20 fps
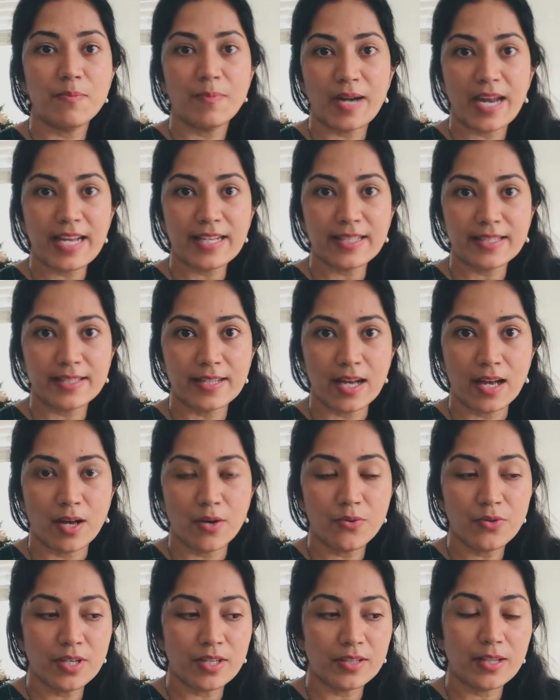breaks
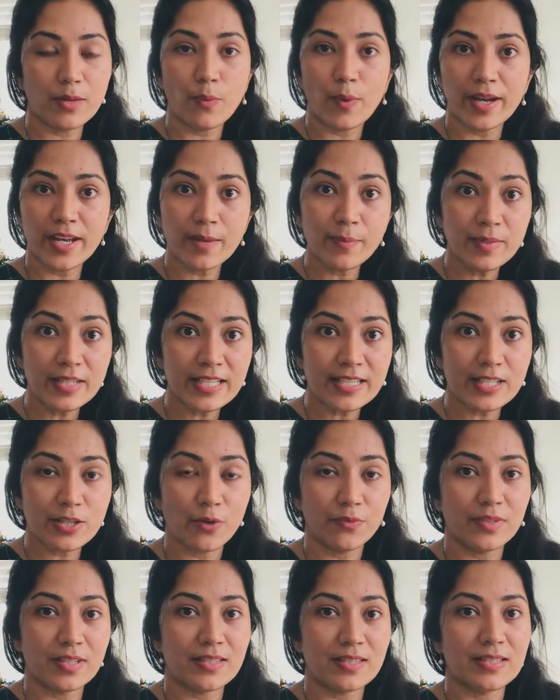down, the viability
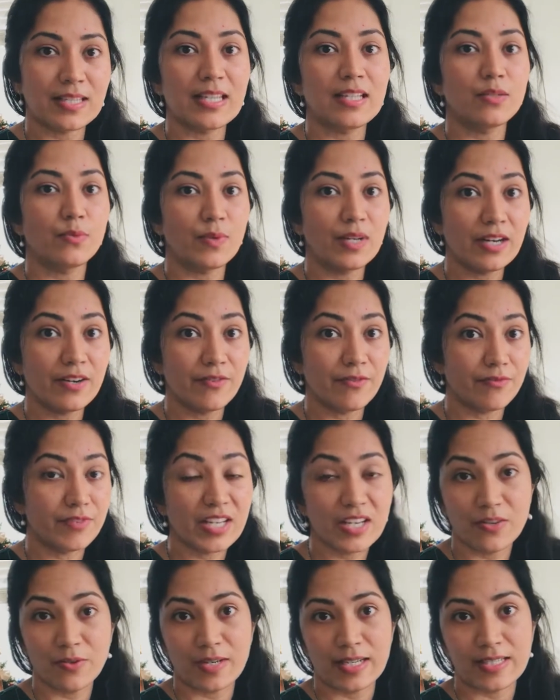of the seed will
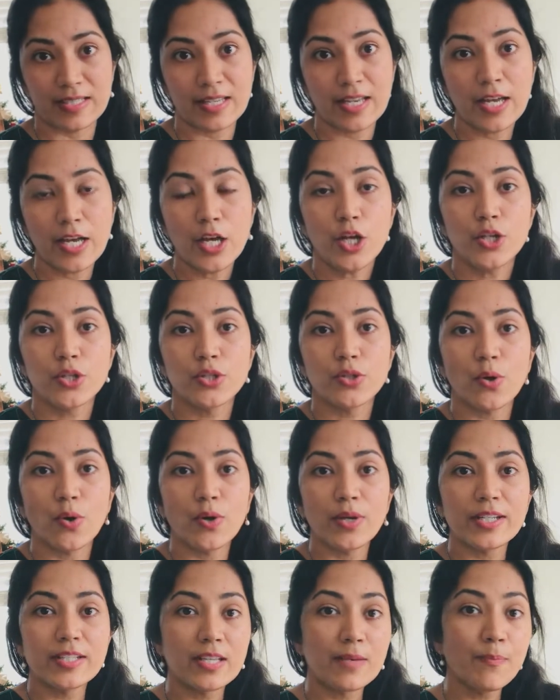decrease. So
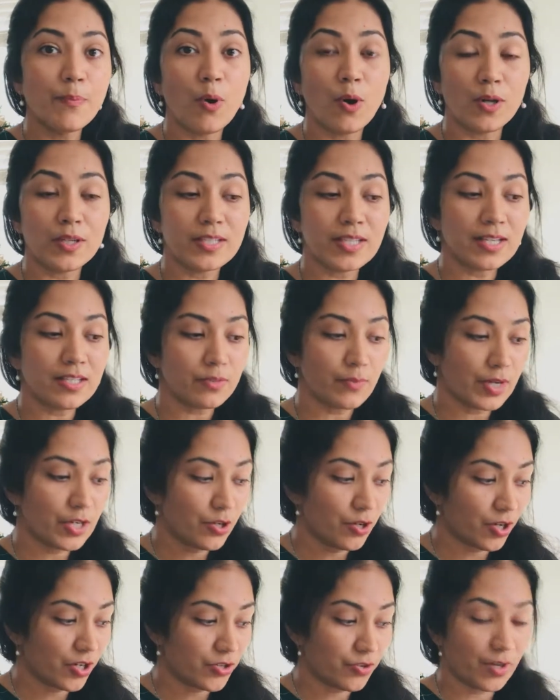it's important when
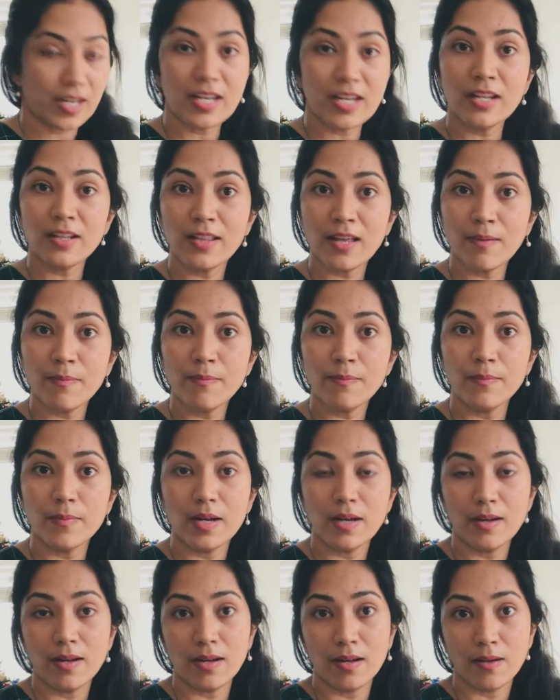you are drying
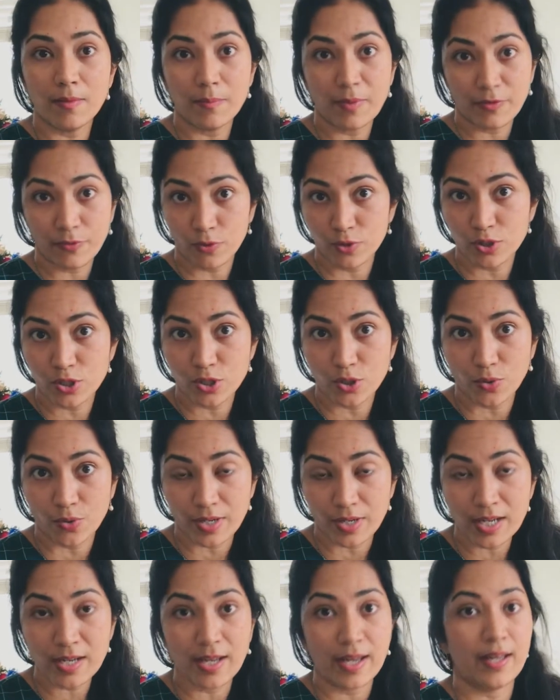them before
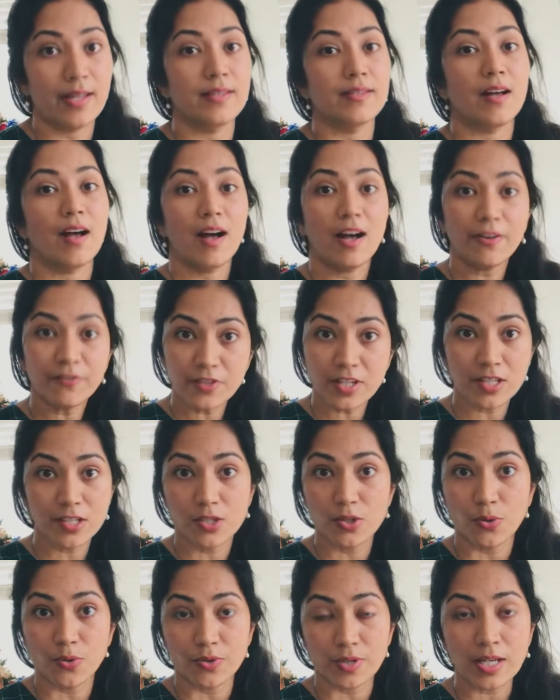storing and after
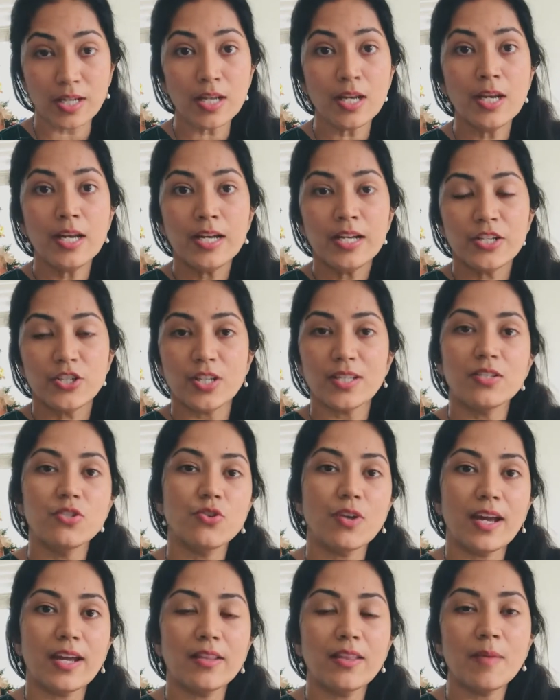storing, just
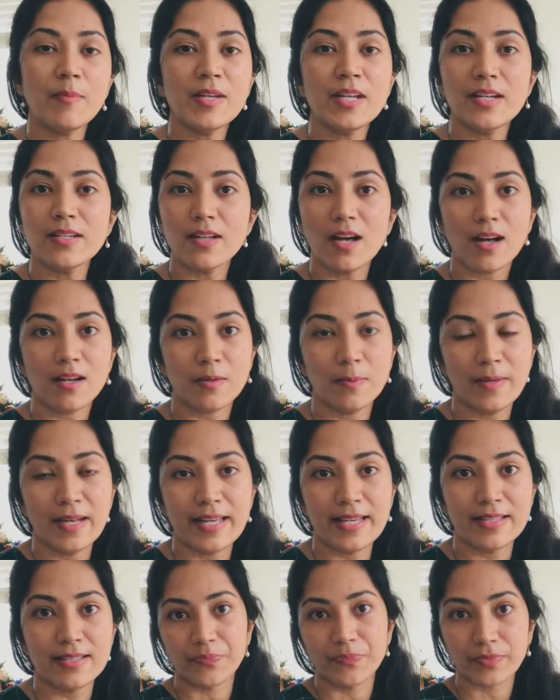dry them in a dark
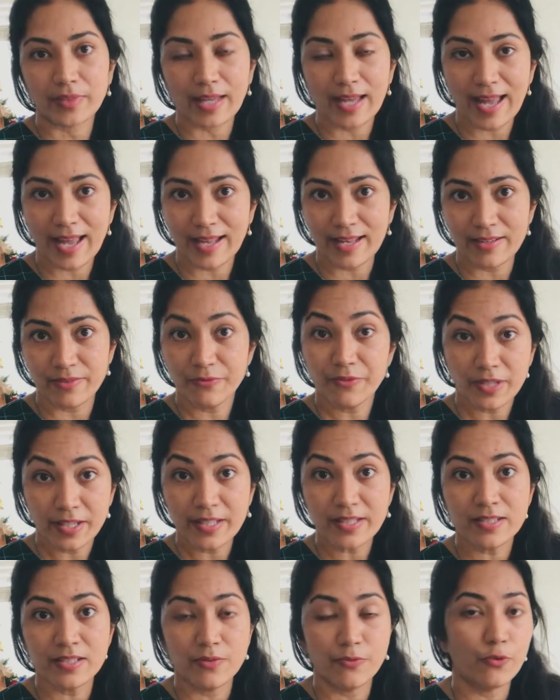place and
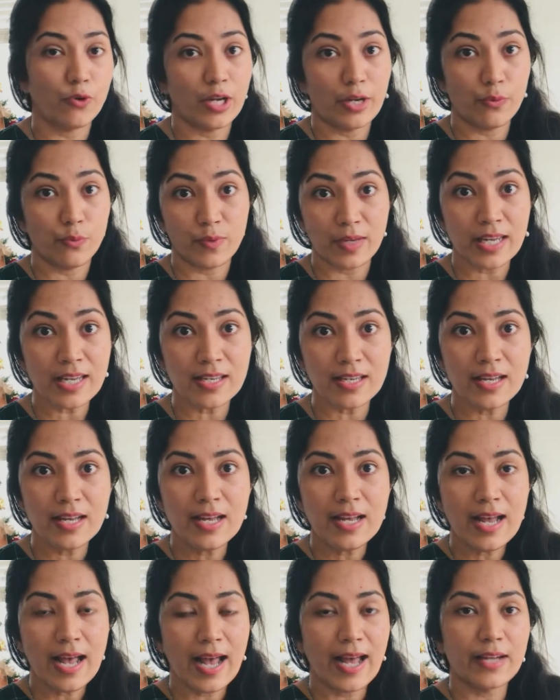first for a week.
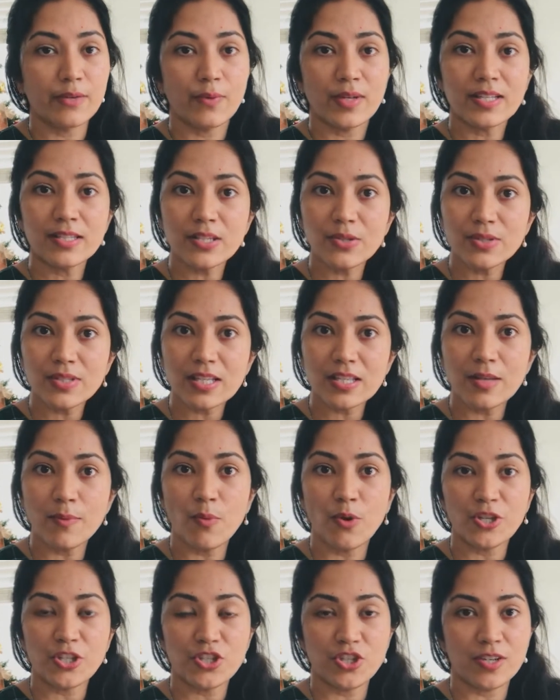And once you see the
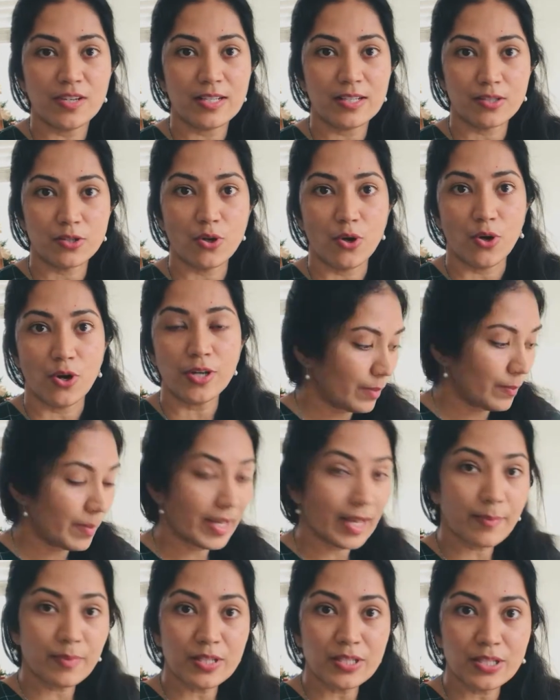moisture is gone, you'll be
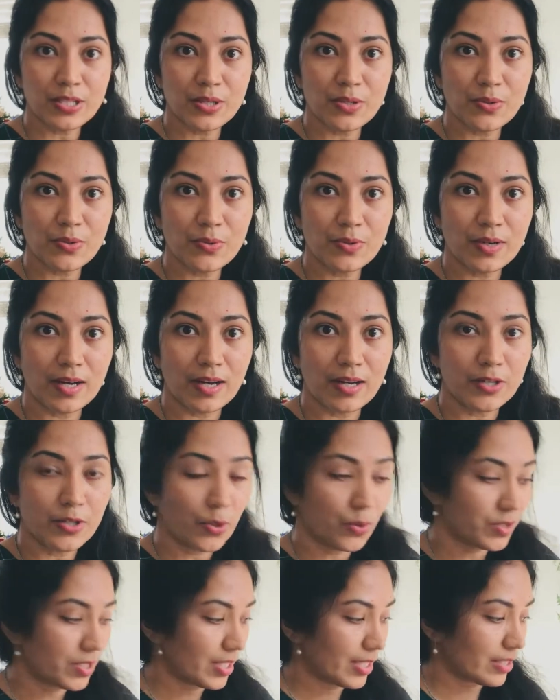able to
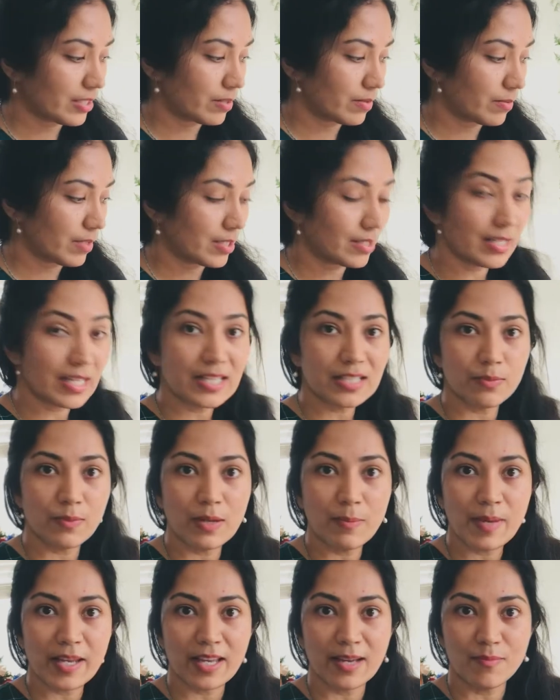notice the seeds will
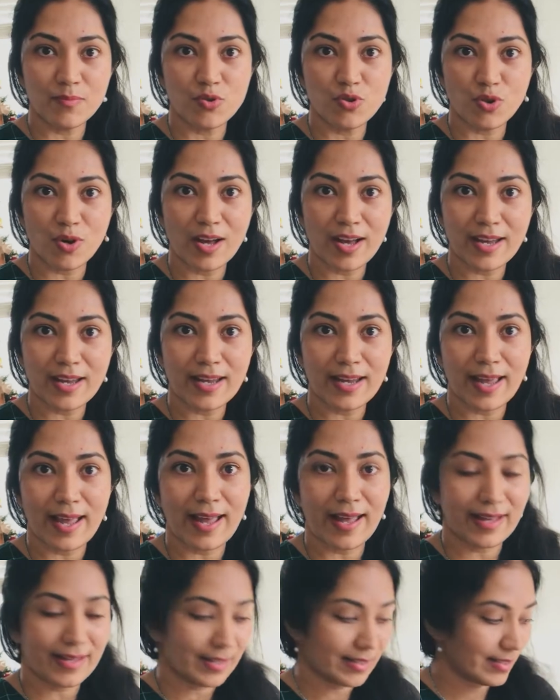become dry
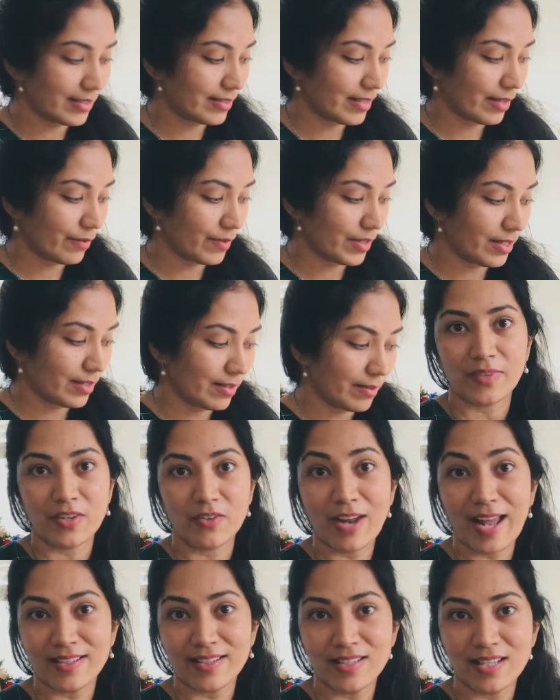and they will
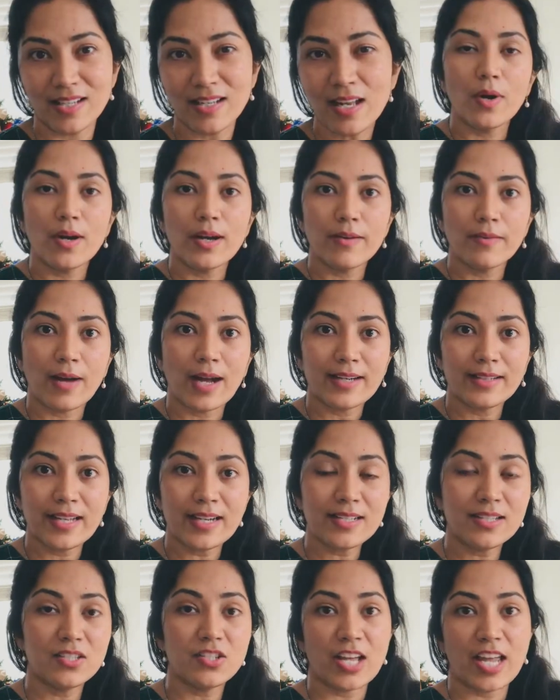rattle. At
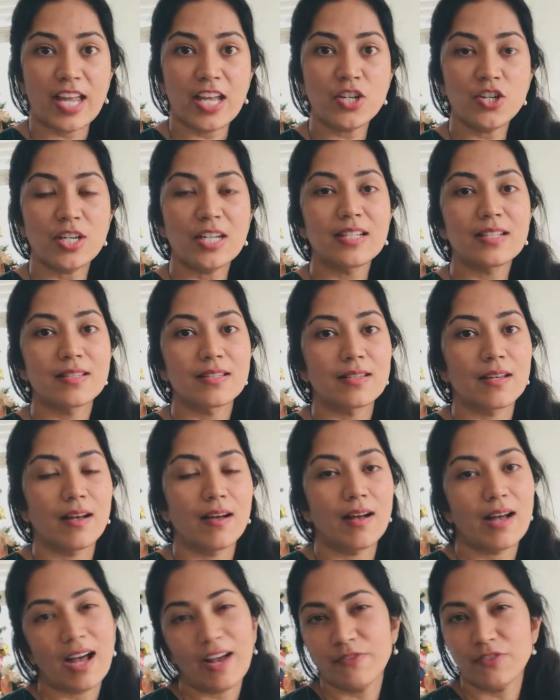that stage, it's
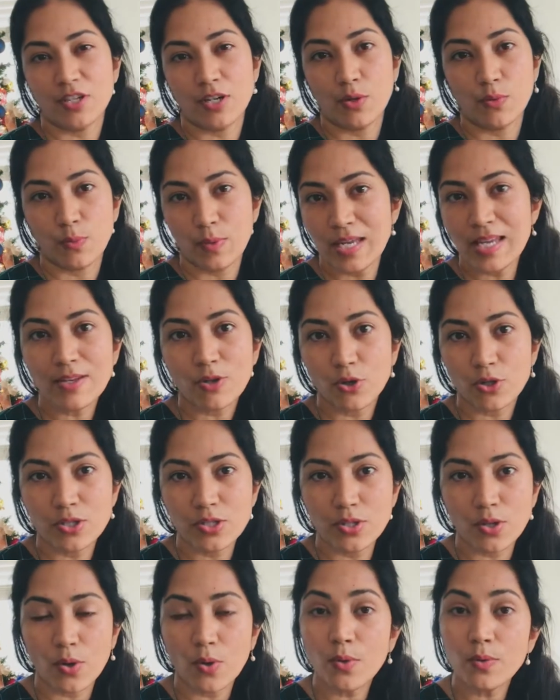after a week or
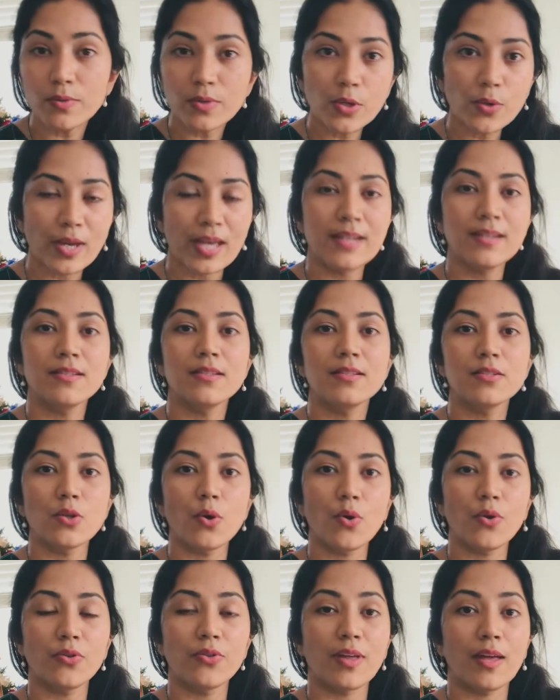so, you can
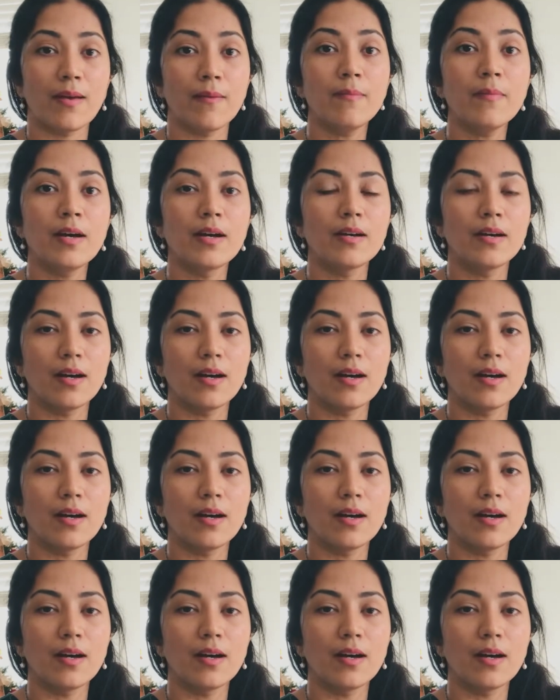store them